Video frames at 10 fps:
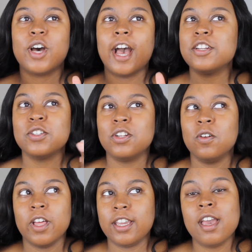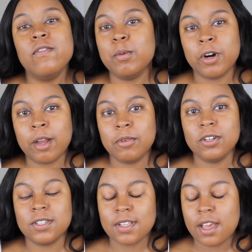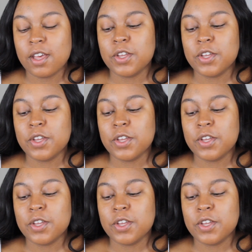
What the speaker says: I just don't like heavy primers.